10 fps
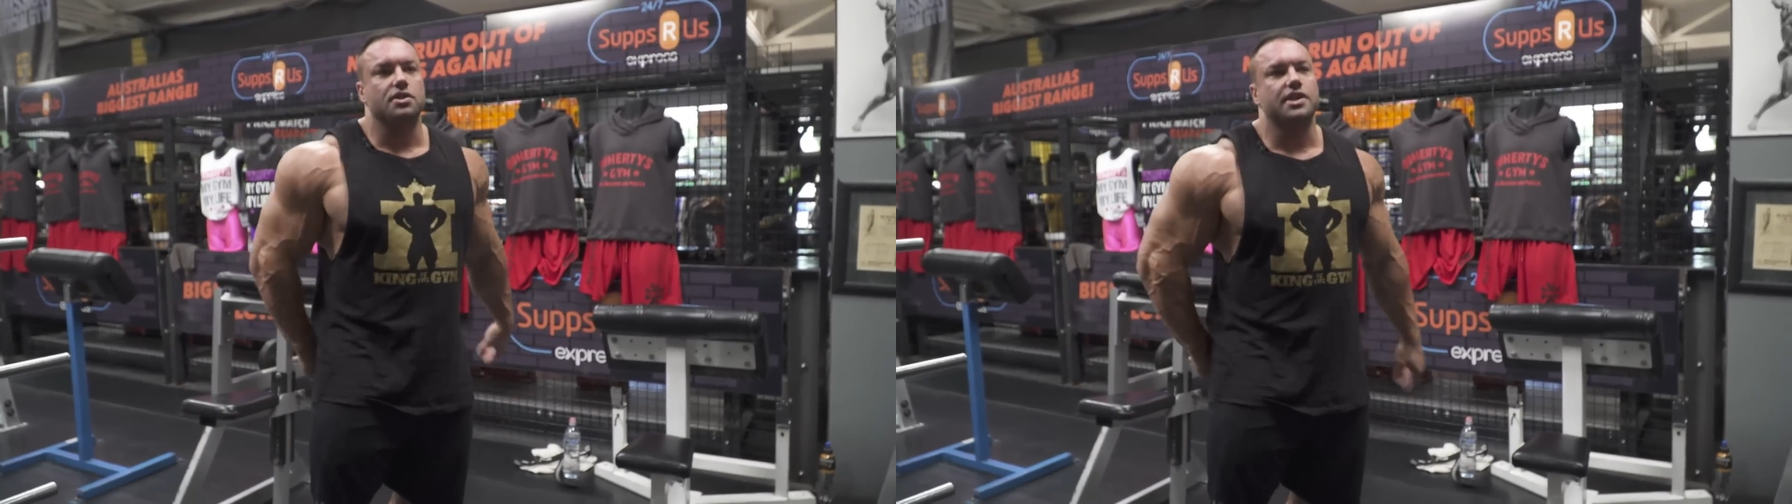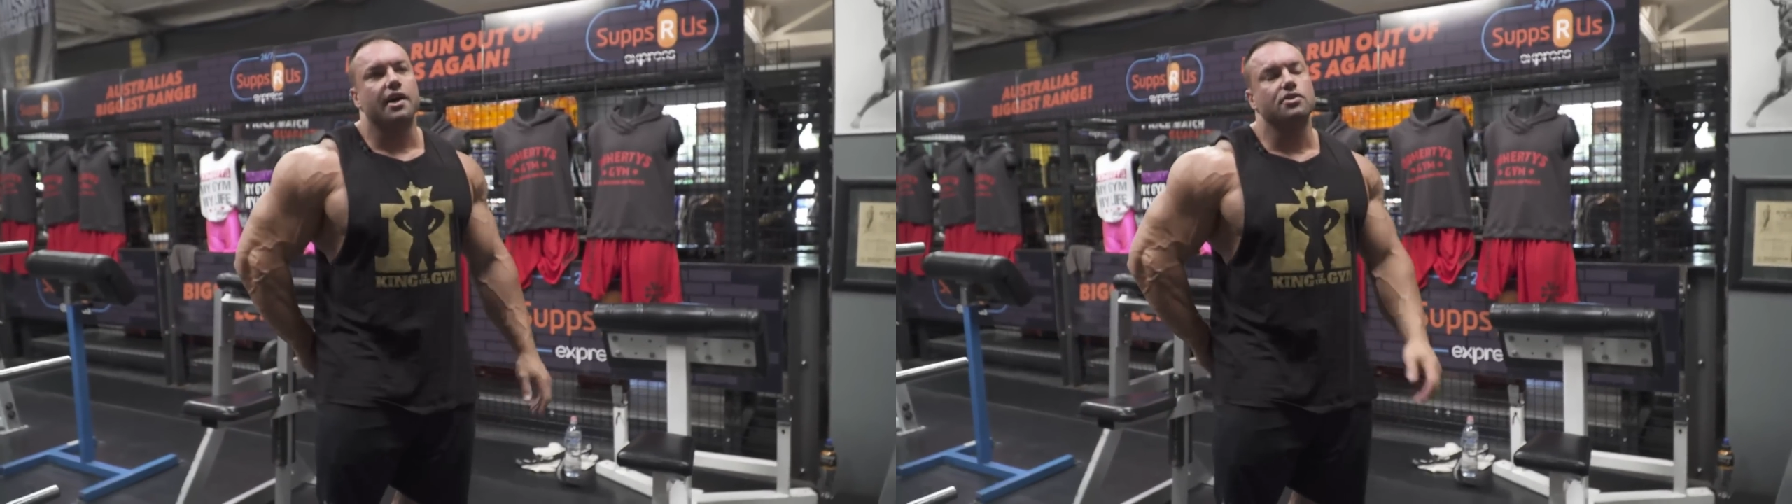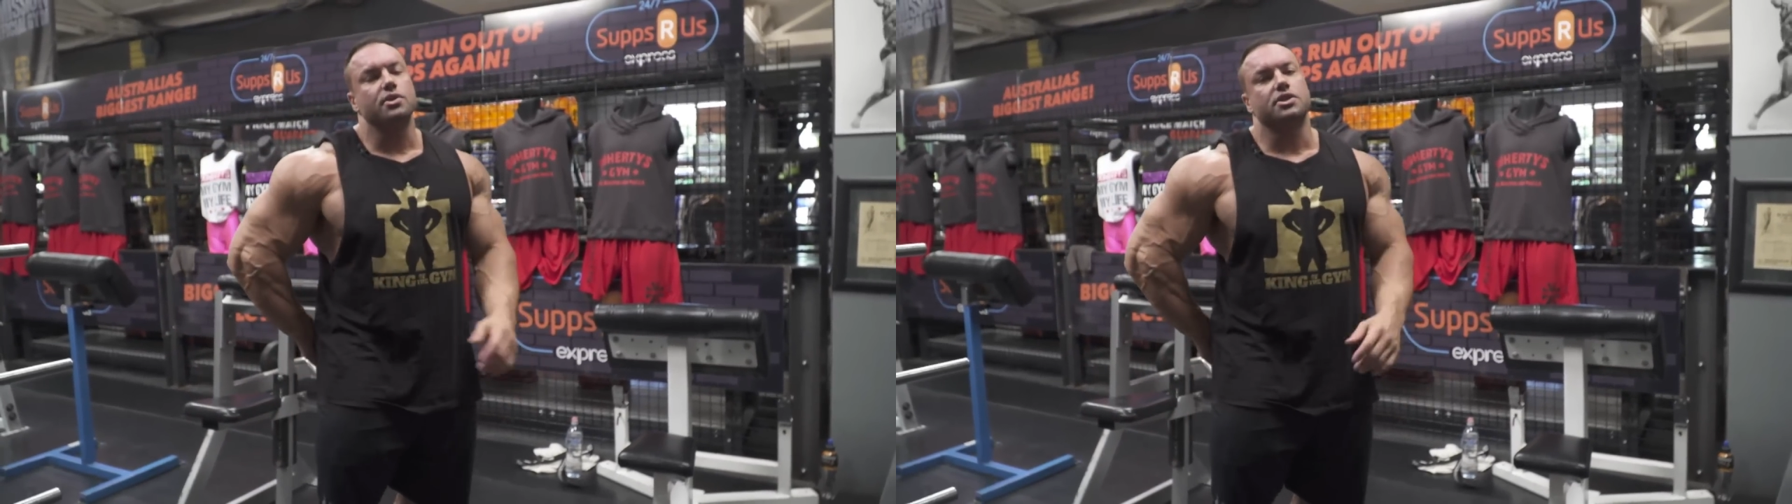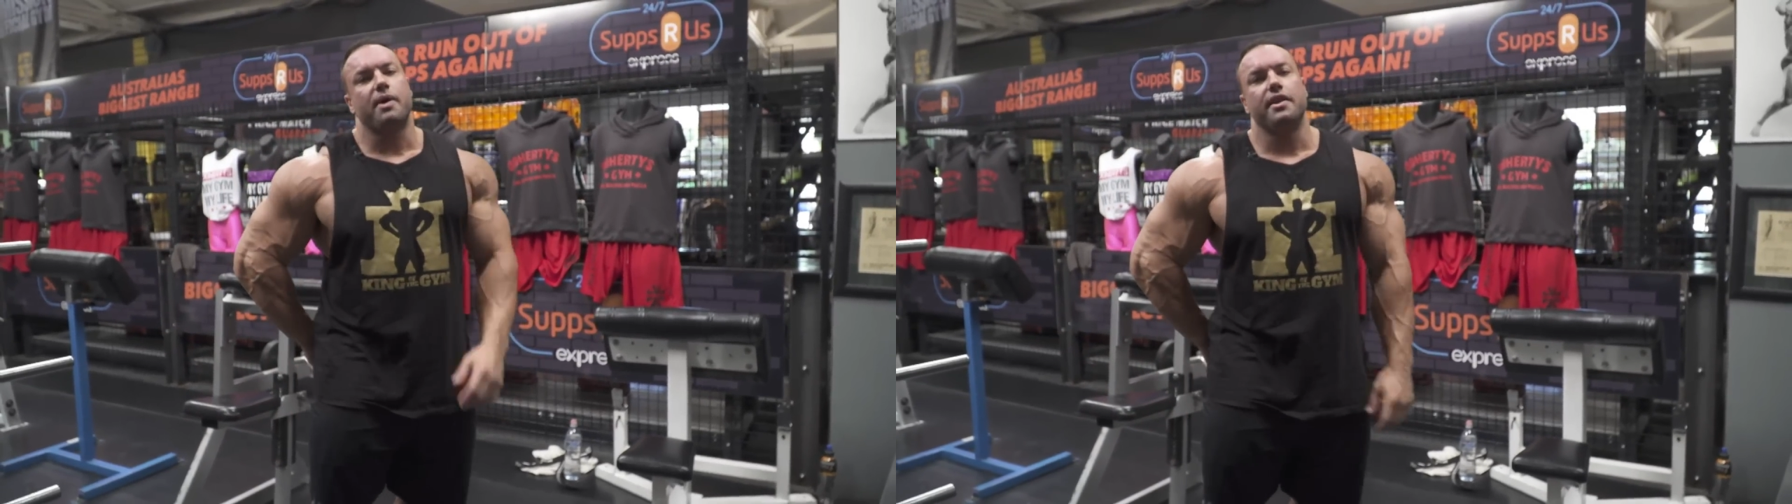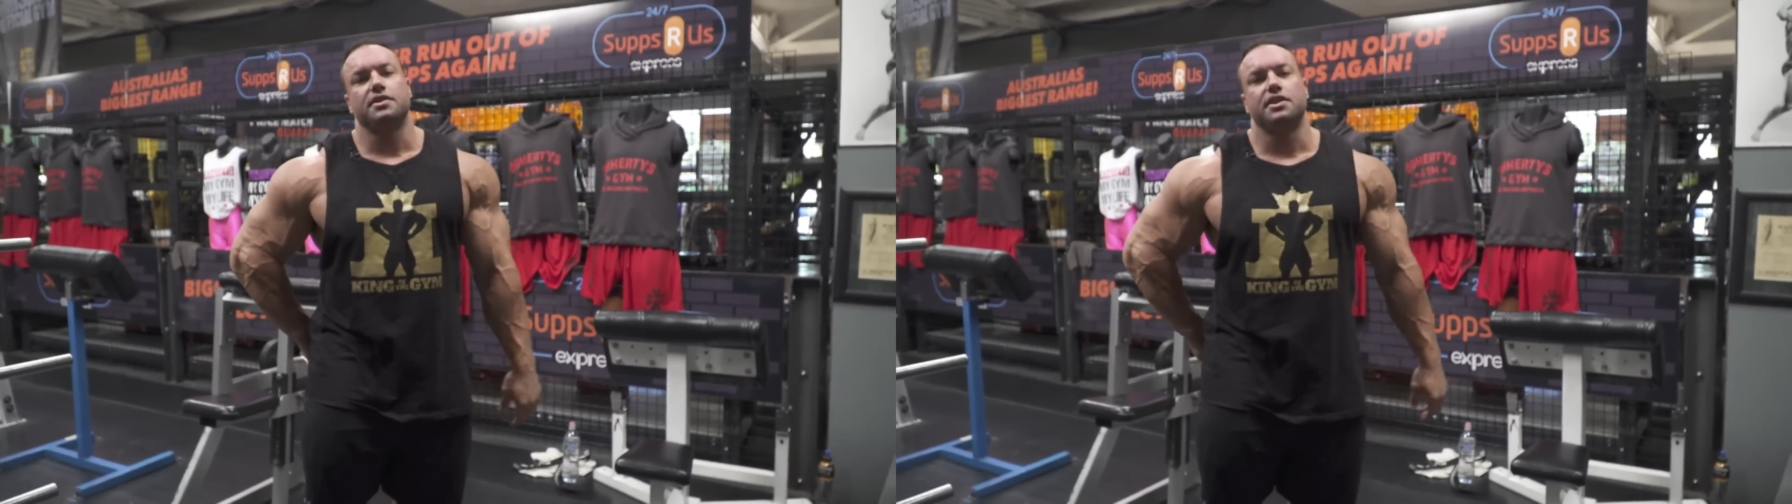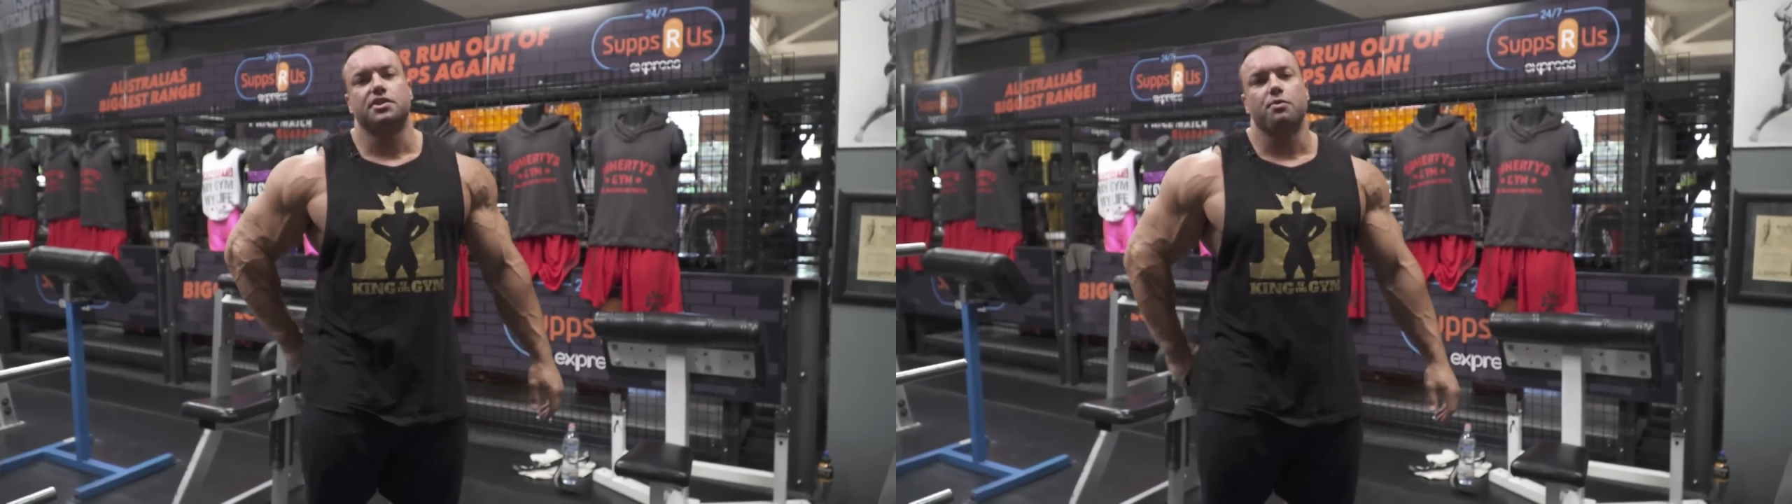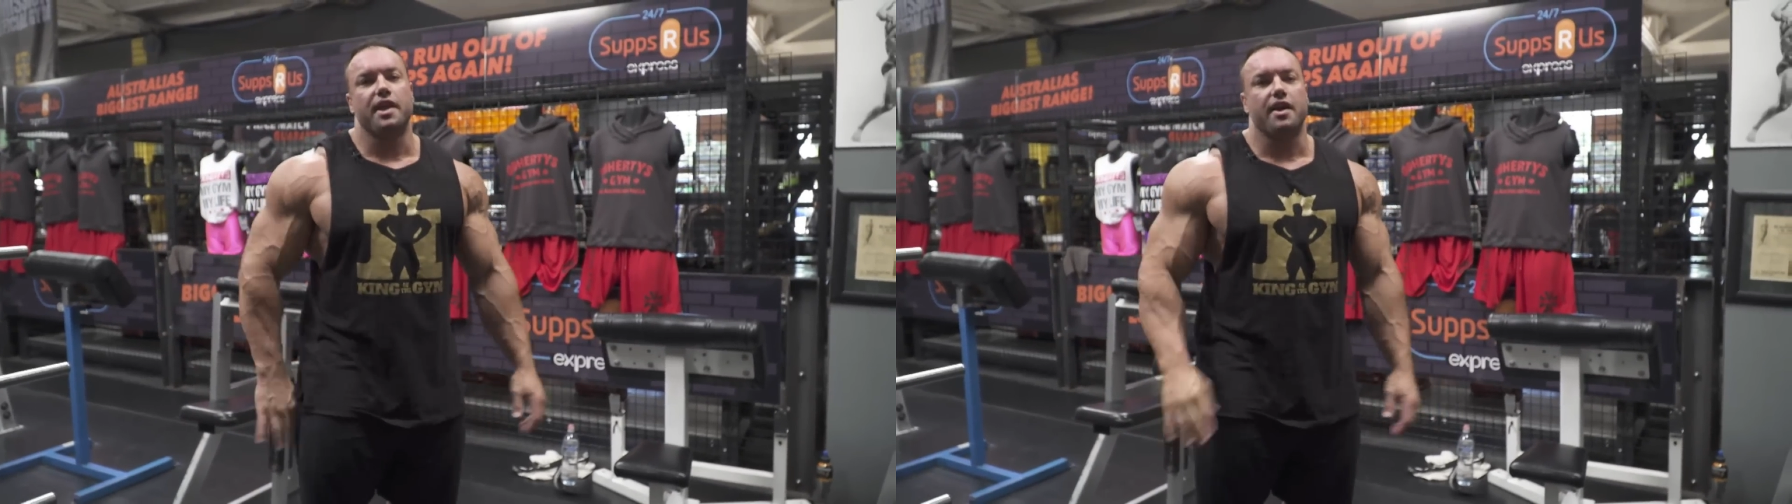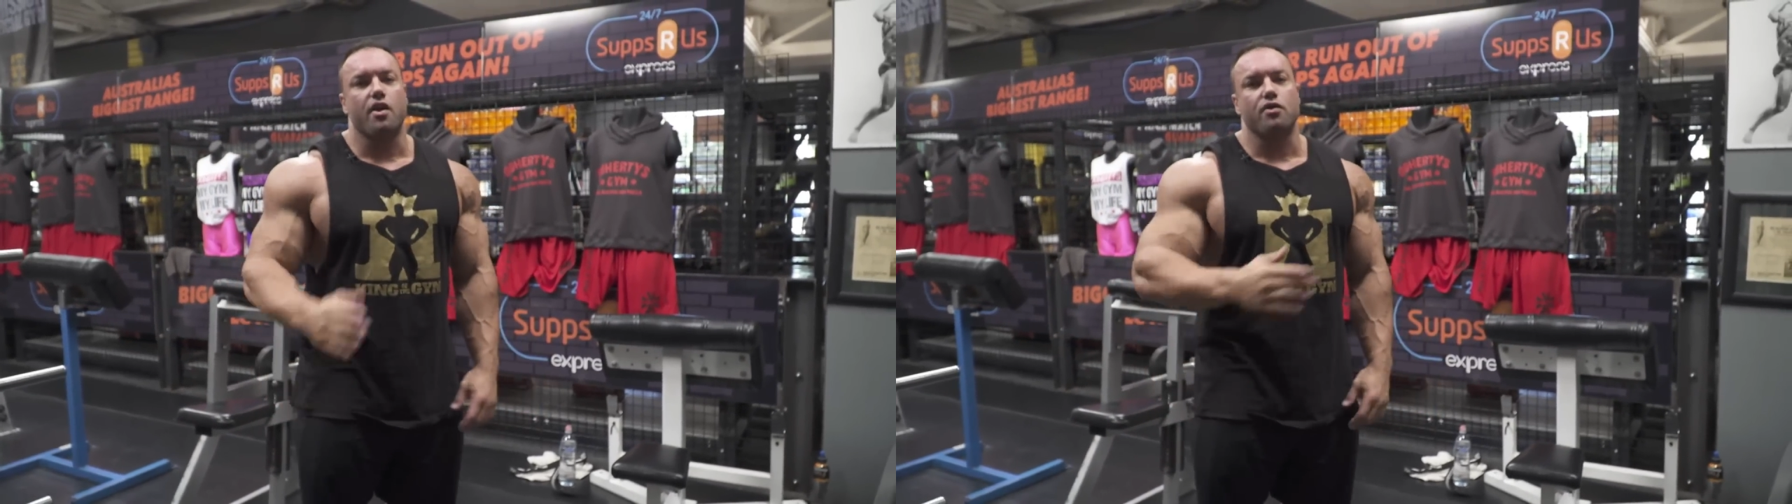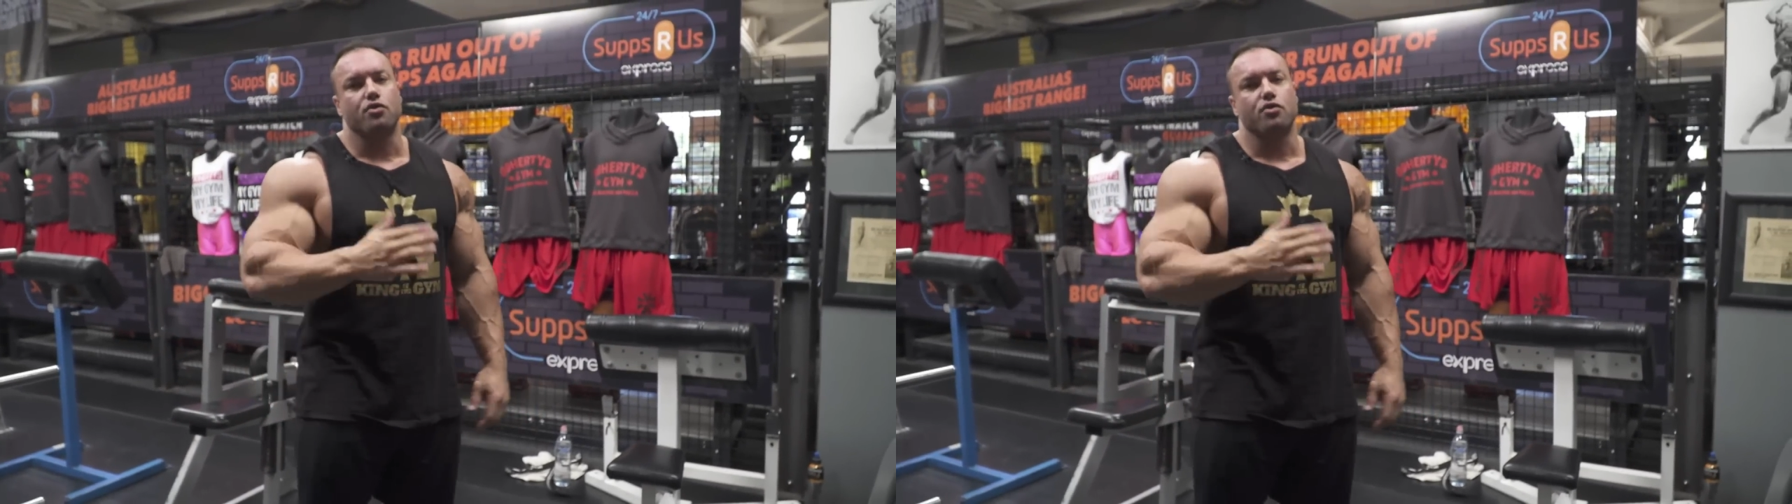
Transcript: It's hard to explain the system without going